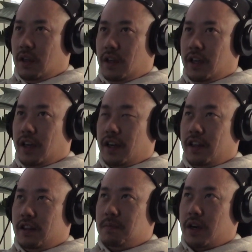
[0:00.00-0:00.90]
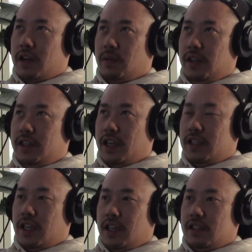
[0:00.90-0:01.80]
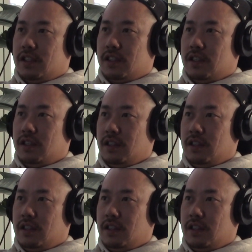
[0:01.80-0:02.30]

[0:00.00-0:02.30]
Yeah, I think the market really dictates